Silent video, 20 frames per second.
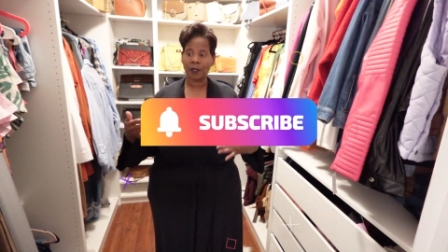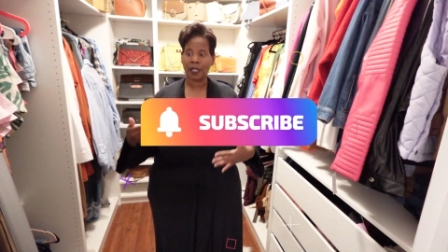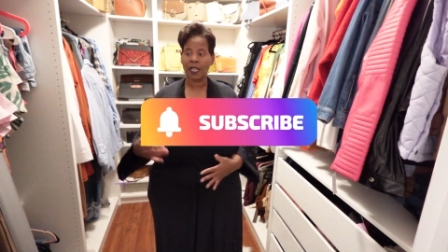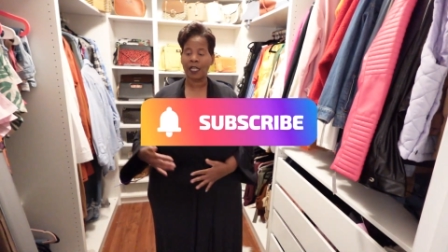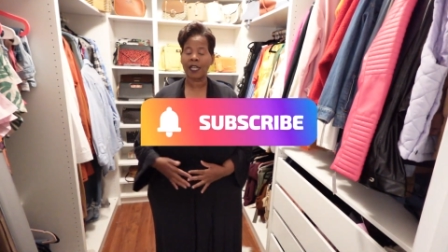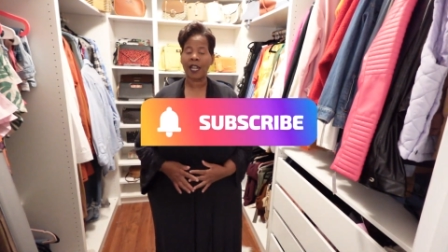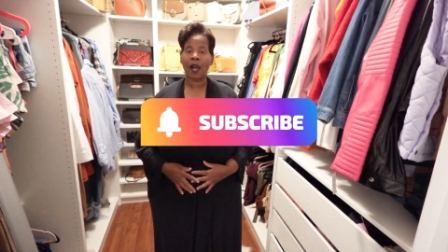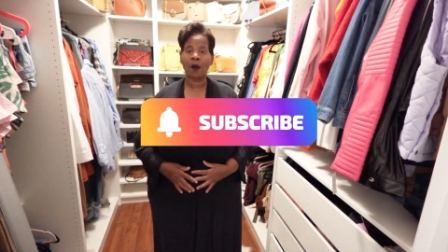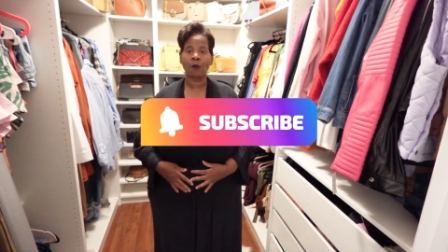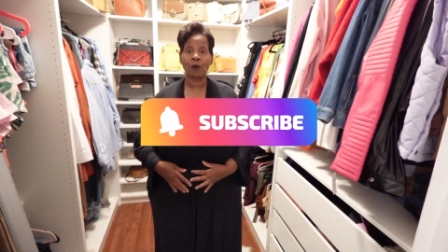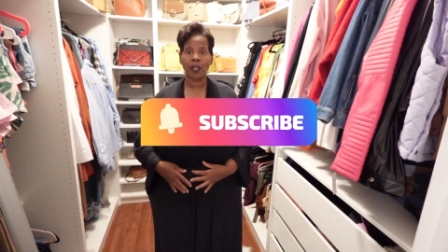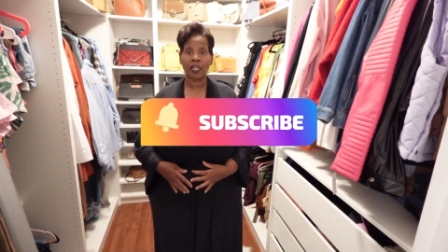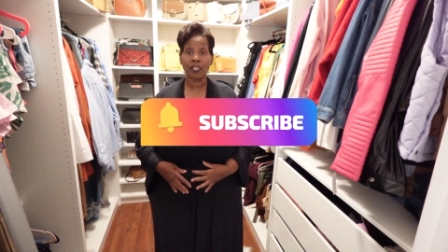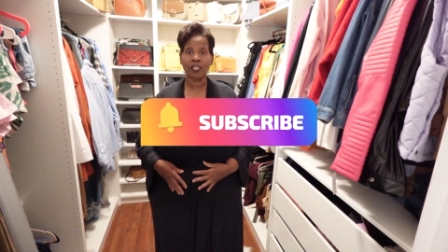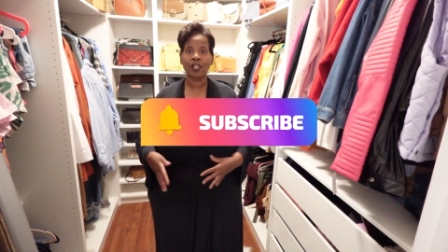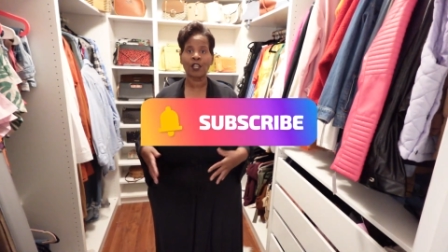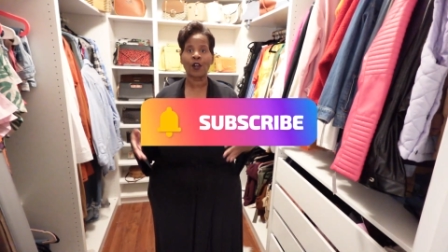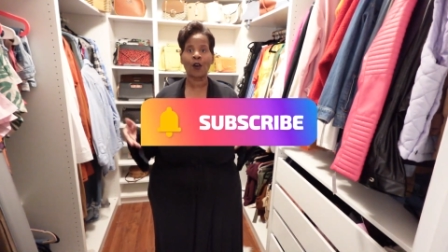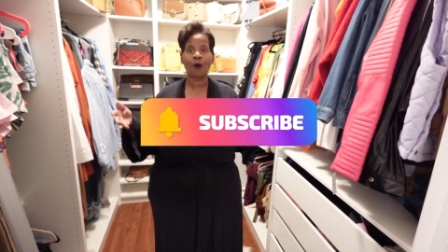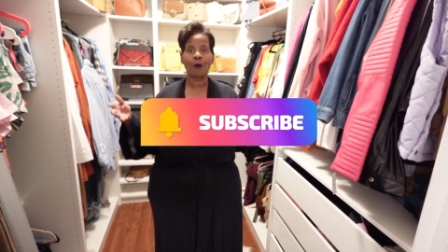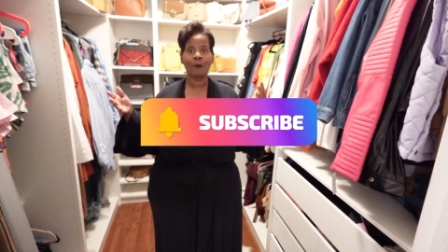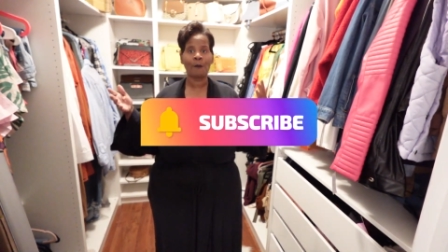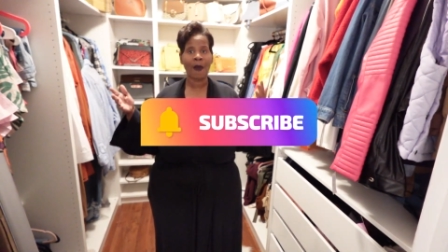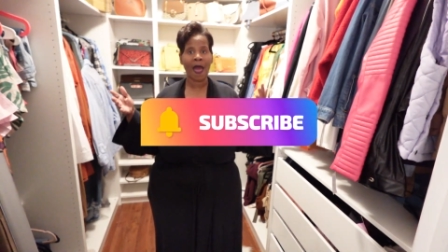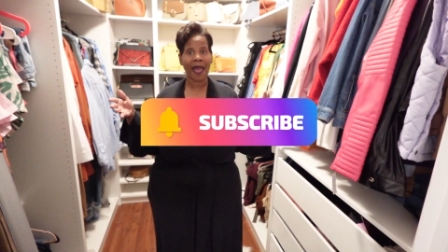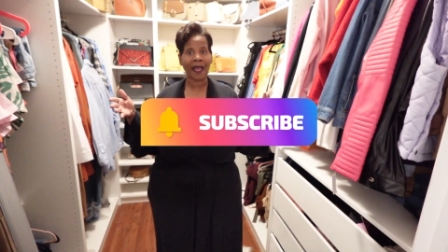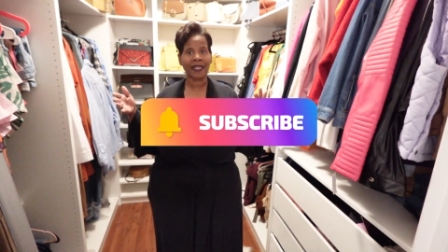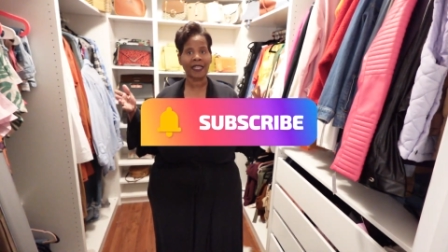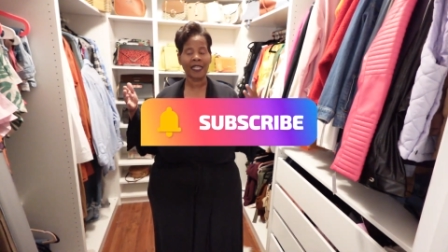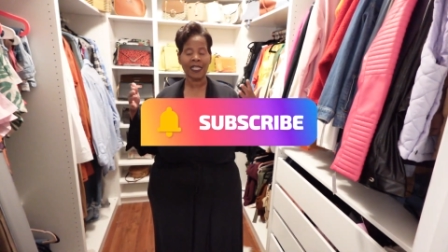Cannot wait to go
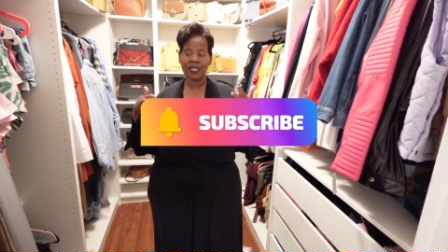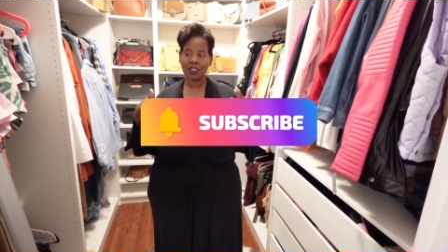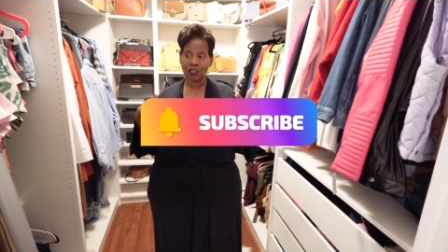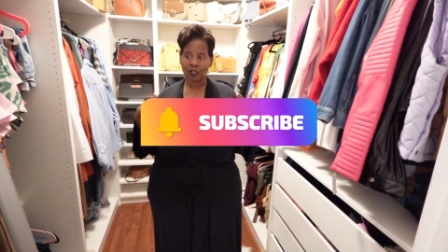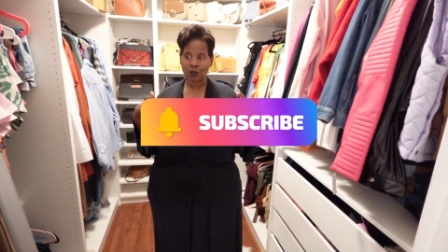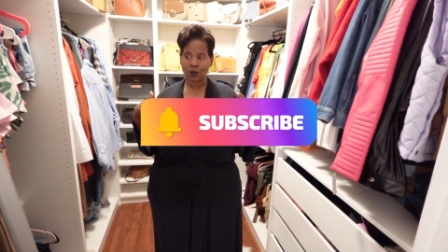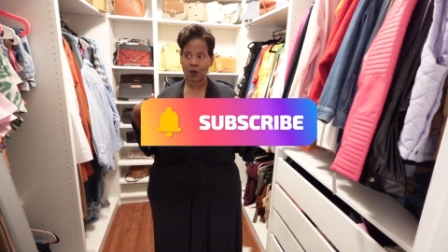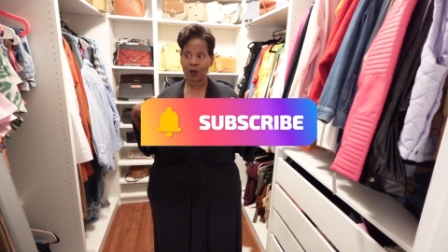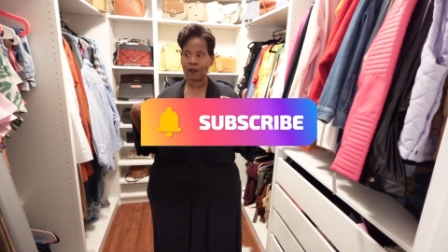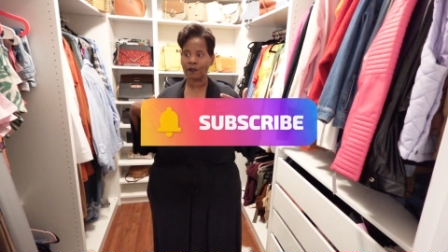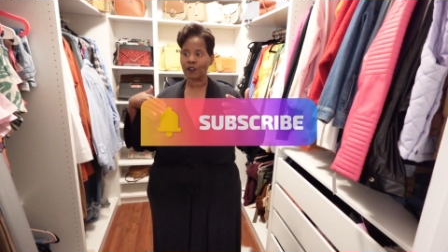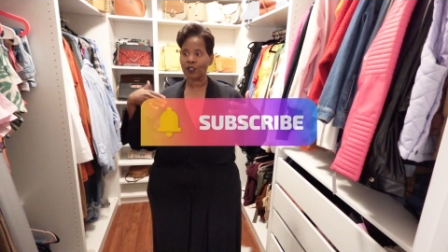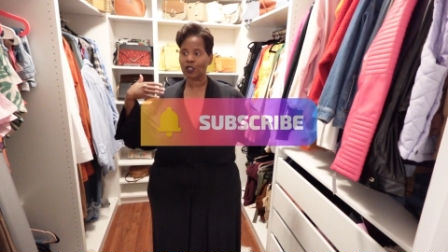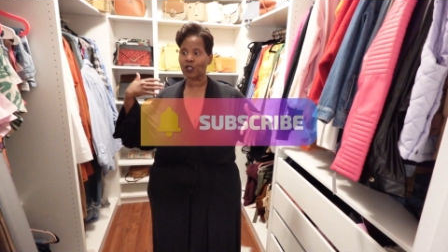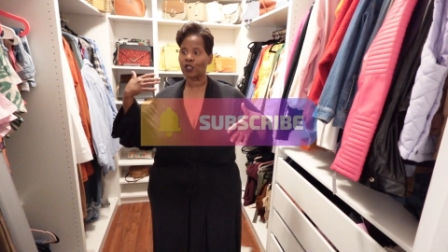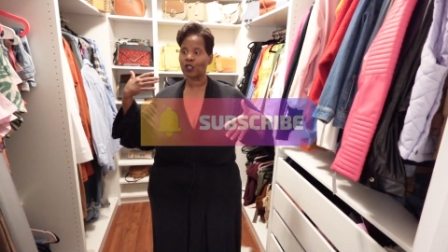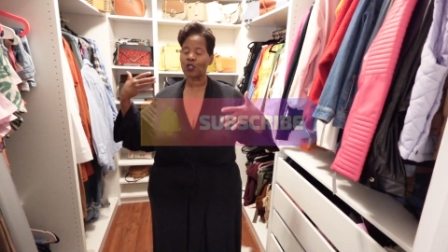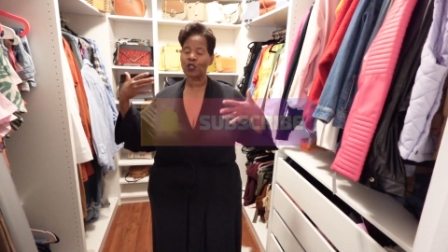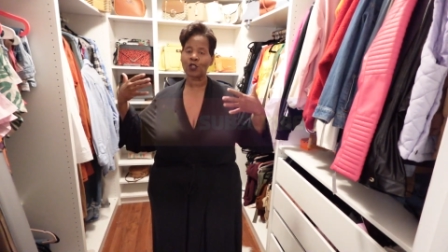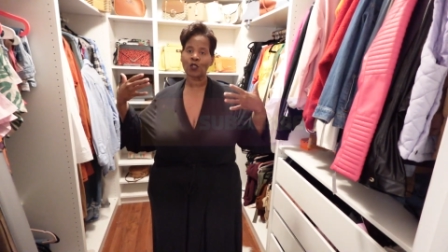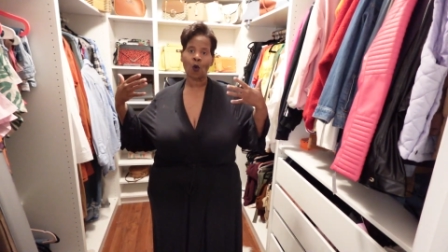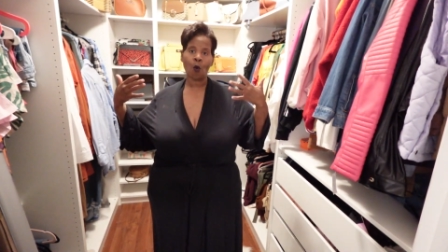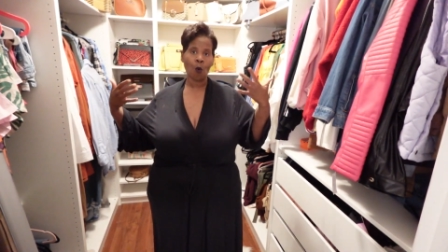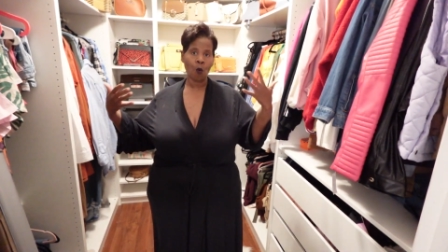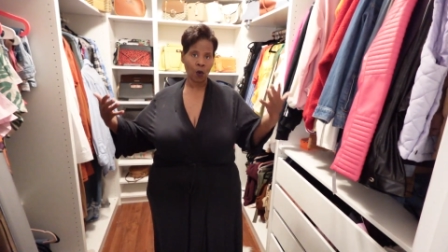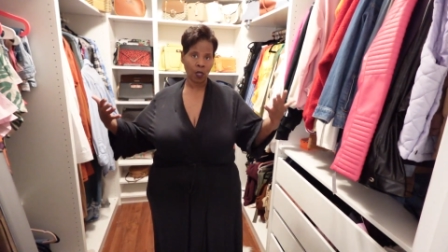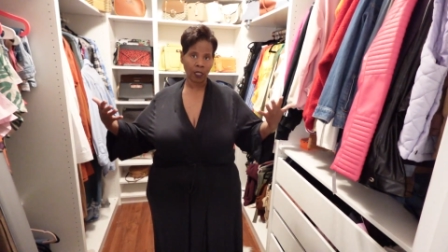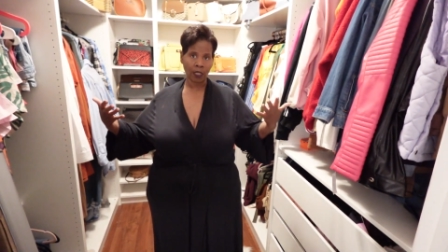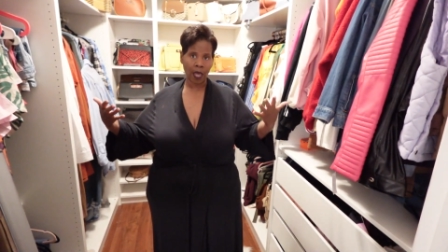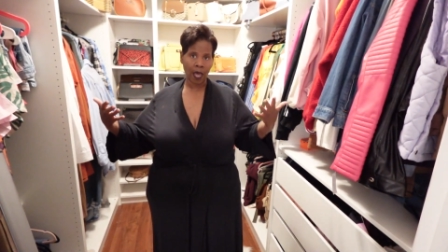back in store versus
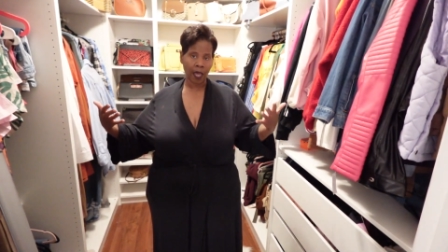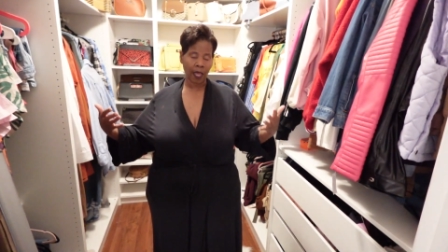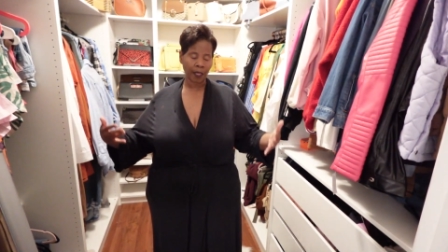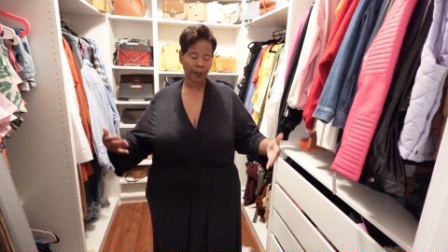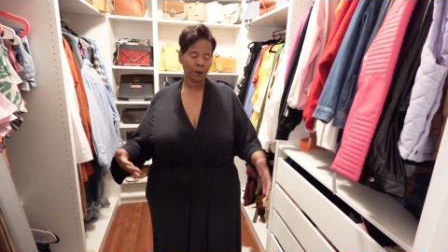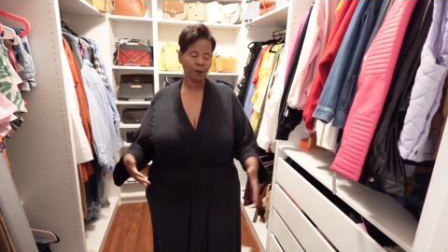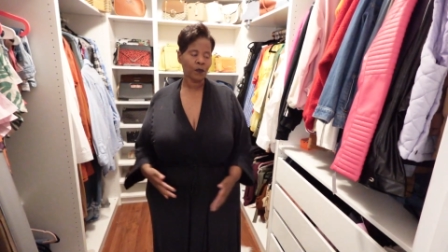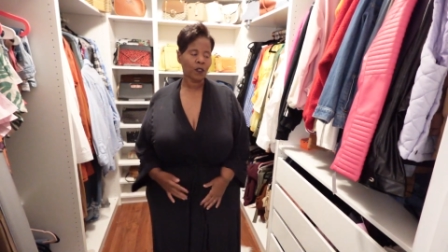online.